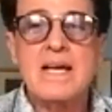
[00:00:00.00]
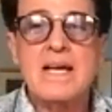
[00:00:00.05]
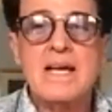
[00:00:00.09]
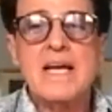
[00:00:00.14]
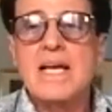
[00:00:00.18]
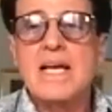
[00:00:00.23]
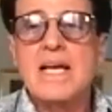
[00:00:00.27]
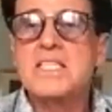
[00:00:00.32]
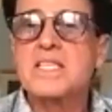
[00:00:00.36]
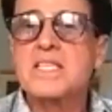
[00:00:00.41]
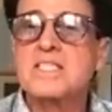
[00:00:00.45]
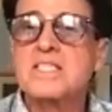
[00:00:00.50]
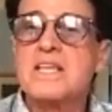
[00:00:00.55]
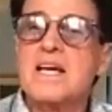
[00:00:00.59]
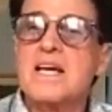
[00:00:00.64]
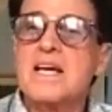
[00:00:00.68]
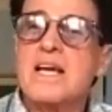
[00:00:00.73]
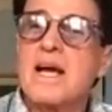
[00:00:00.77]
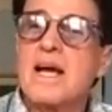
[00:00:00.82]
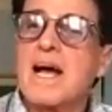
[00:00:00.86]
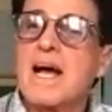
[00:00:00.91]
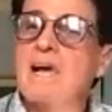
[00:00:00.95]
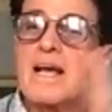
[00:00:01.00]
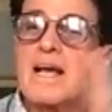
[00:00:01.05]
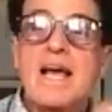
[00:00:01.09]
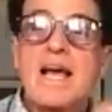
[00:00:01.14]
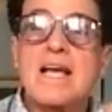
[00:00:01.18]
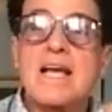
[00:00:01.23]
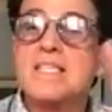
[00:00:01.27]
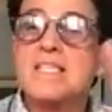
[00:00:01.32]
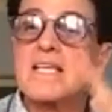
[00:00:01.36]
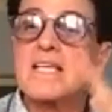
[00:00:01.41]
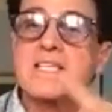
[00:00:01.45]
He
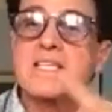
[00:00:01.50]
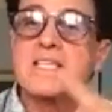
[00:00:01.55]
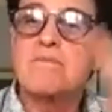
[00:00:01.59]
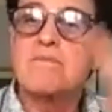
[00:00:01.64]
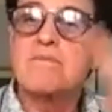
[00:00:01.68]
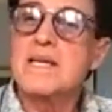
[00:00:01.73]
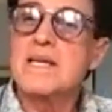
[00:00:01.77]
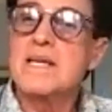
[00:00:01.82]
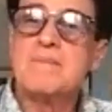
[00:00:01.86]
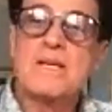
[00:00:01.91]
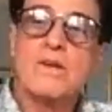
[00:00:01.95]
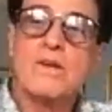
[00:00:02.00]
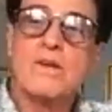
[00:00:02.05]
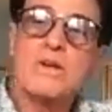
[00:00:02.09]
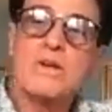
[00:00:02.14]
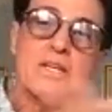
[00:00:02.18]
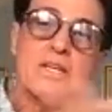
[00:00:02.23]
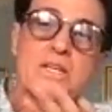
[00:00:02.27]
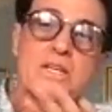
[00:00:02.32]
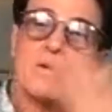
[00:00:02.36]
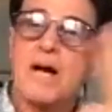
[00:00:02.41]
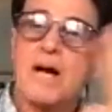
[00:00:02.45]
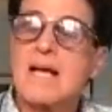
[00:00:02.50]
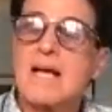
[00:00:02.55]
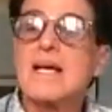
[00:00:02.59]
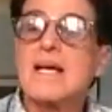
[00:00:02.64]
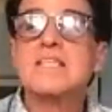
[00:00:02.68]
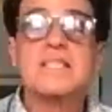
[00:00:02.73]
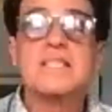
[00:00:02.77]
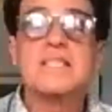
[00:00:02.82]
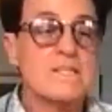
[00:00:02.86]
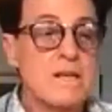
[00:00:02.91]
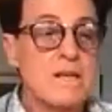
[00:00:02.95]
says, every time I look at you, I
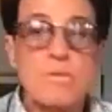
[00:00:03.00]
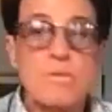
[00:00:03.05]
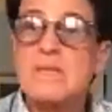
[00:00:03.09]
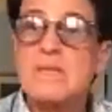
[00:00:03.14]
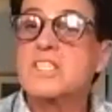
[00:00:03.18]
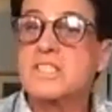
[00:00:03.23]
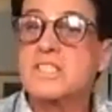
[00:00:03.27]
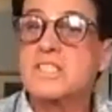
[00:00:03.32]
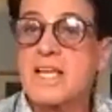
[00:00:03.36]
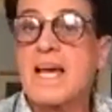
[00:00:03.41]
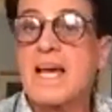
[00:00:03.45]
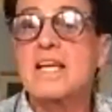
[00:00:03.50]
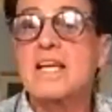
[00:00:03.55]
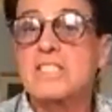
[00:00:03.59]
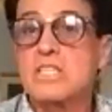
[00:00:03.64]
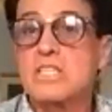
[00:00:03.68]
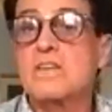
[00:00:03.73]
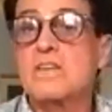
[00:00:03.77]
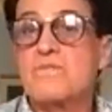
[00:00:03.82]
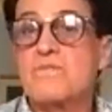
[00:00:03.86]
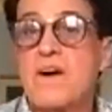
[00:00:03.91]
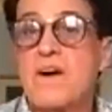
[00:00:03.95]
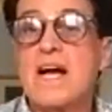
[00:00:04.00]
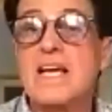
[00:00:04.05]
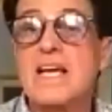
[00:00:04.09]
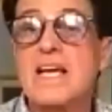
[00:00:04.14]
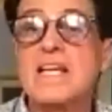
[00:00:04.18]
said, no, it's the age-defying.